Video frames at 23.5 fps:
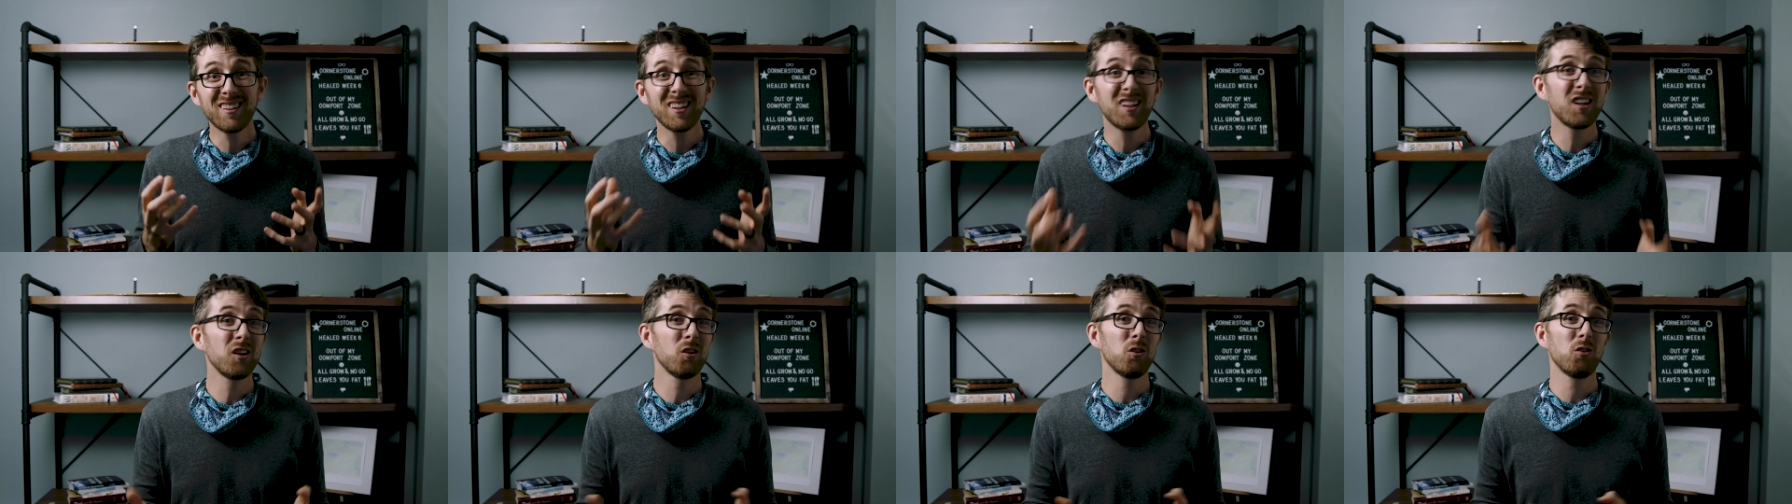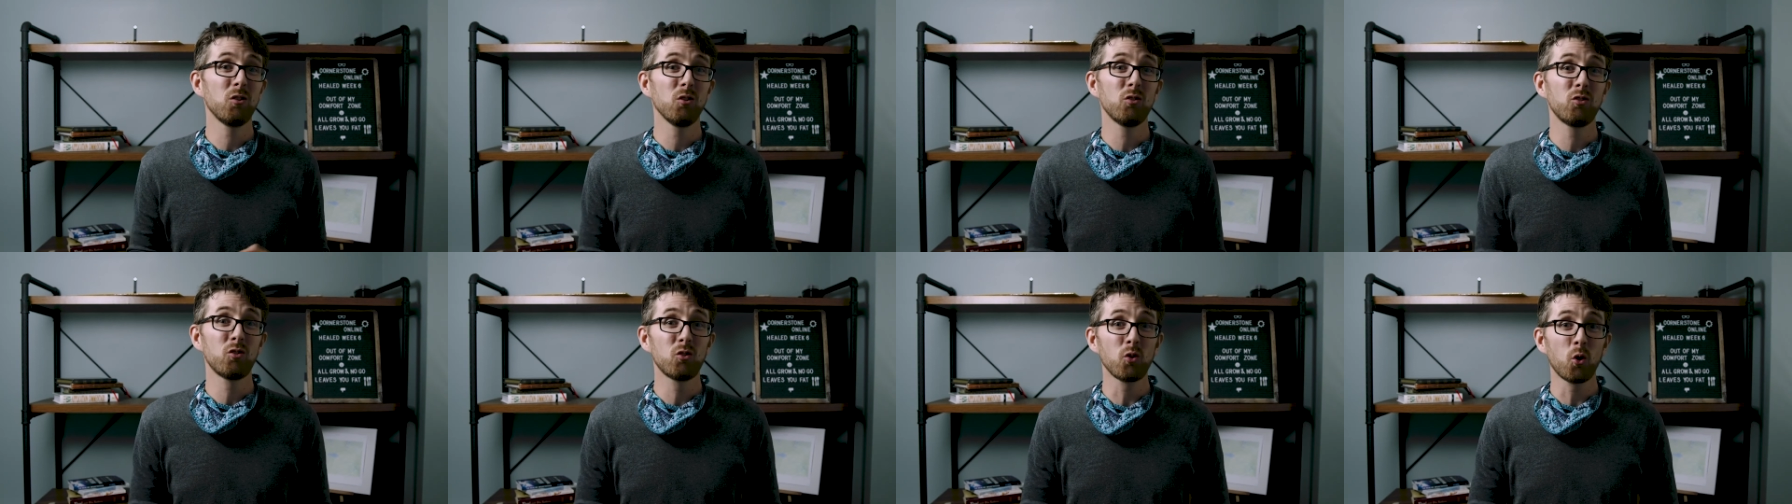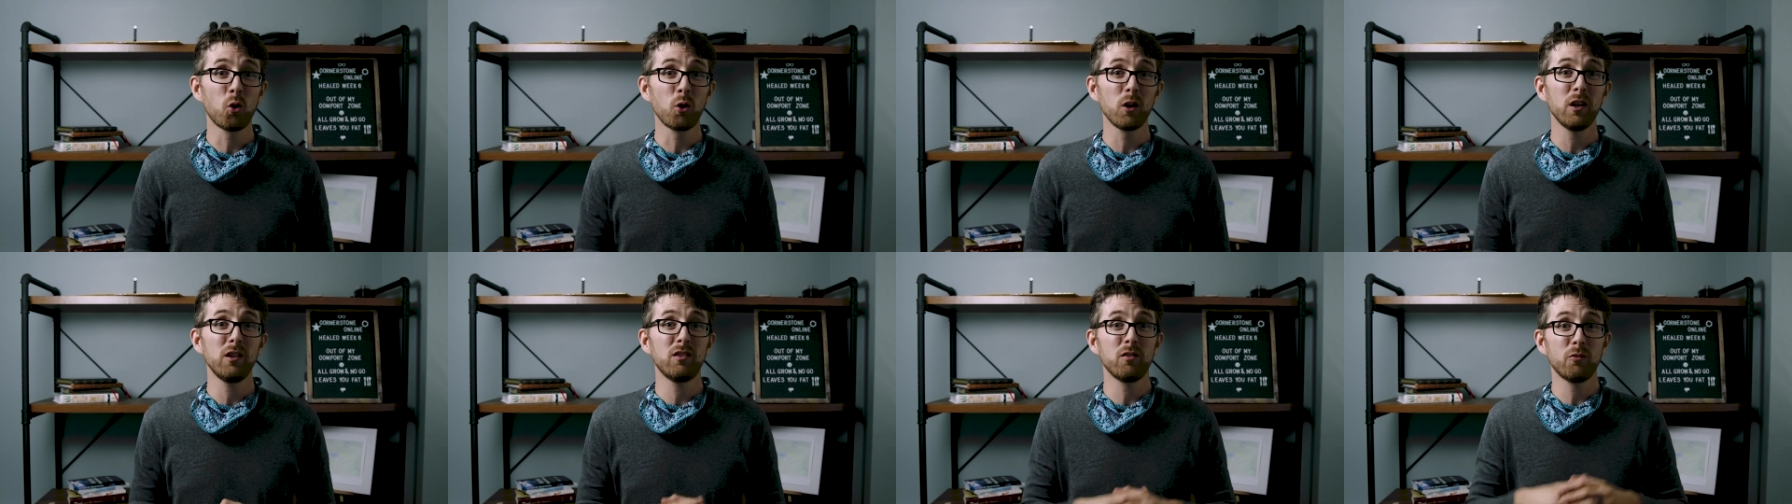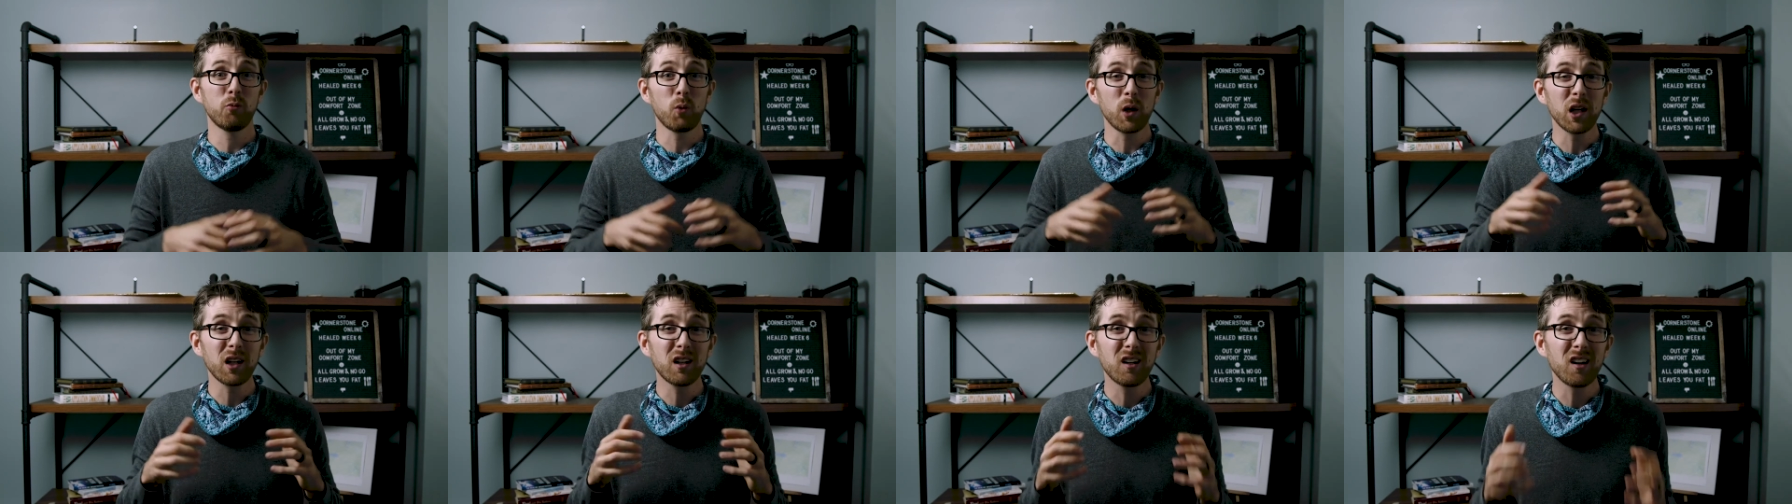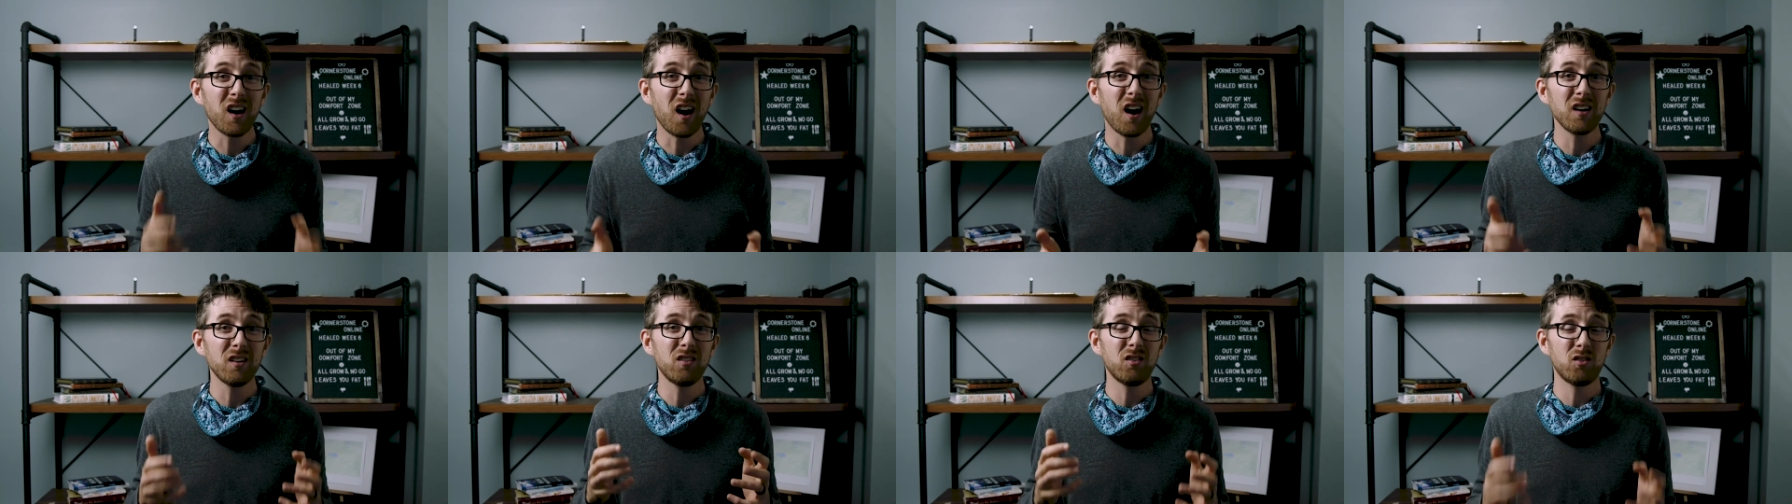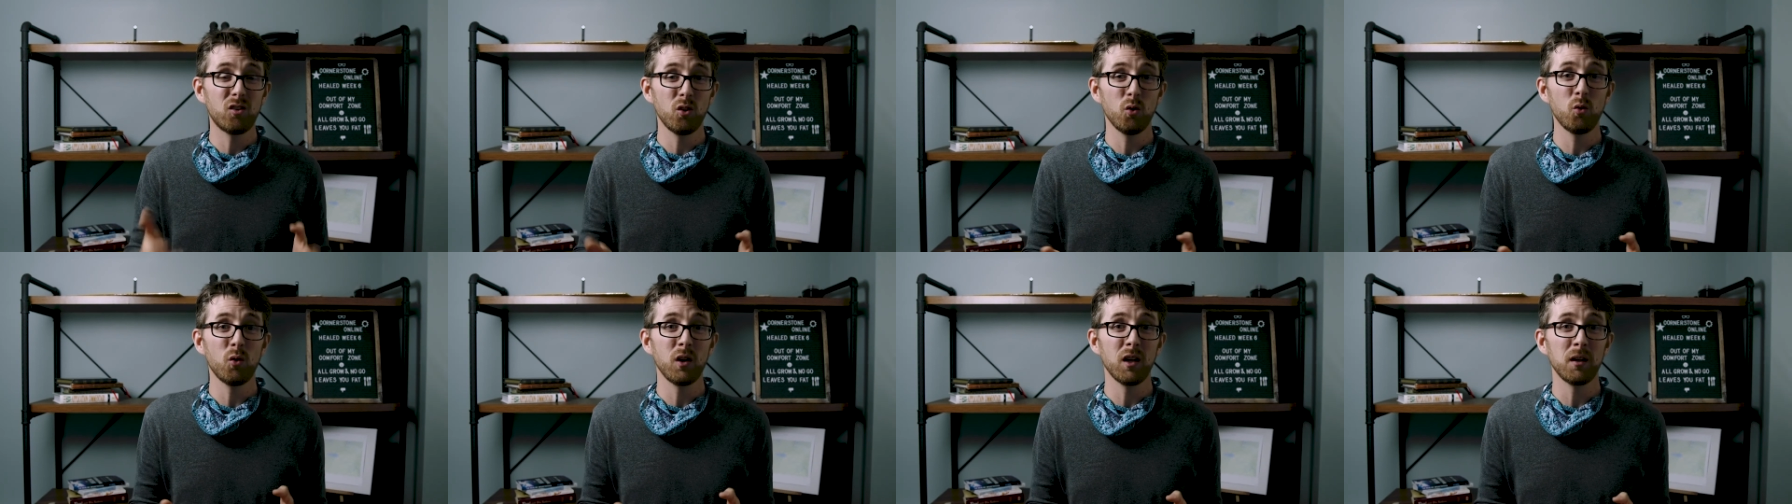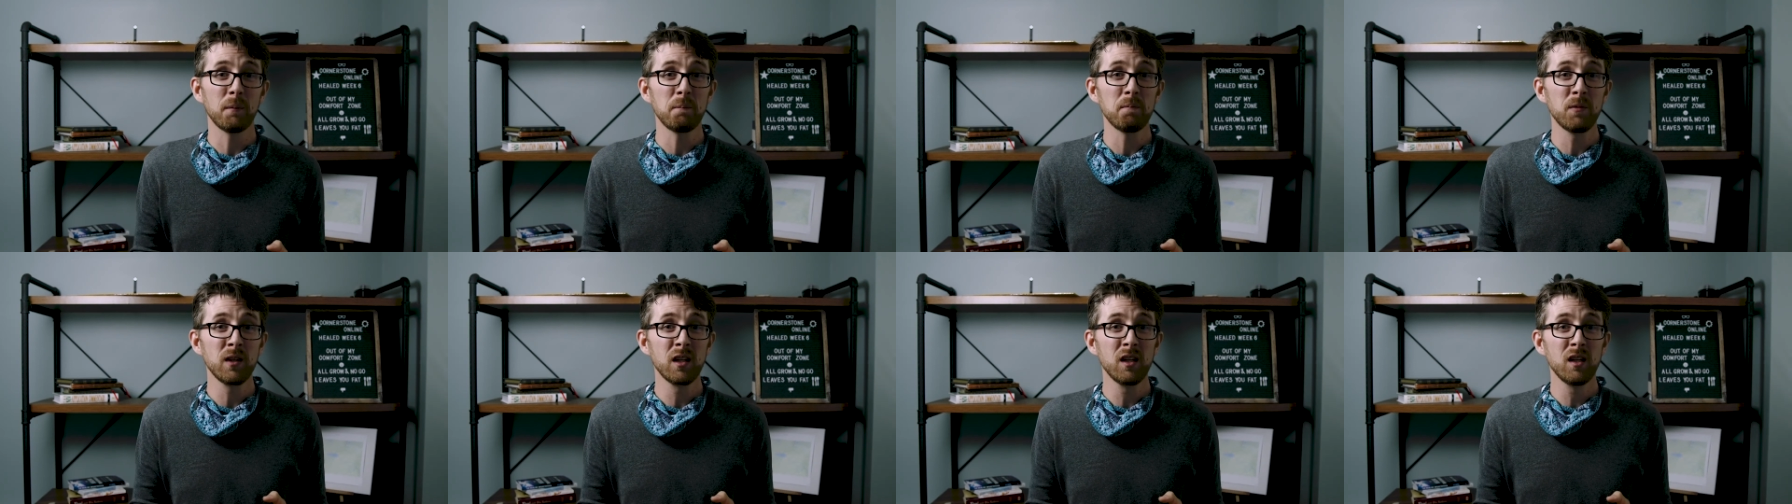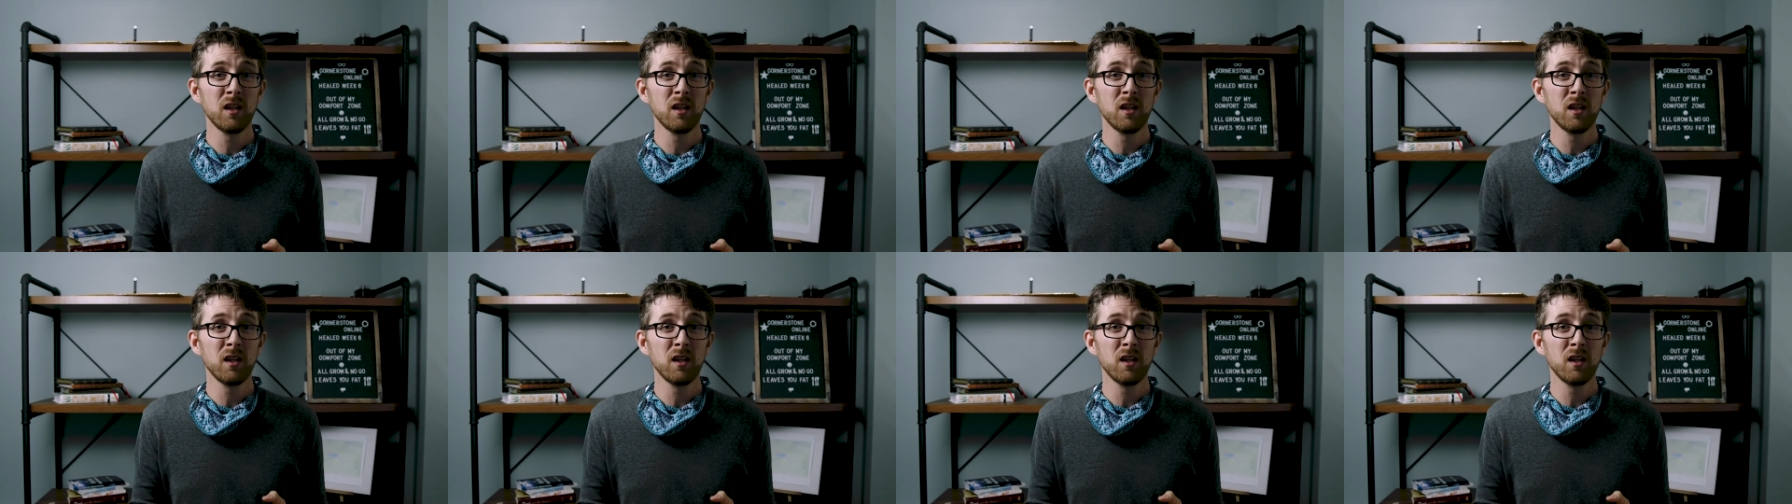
to hear your stories of what God is doing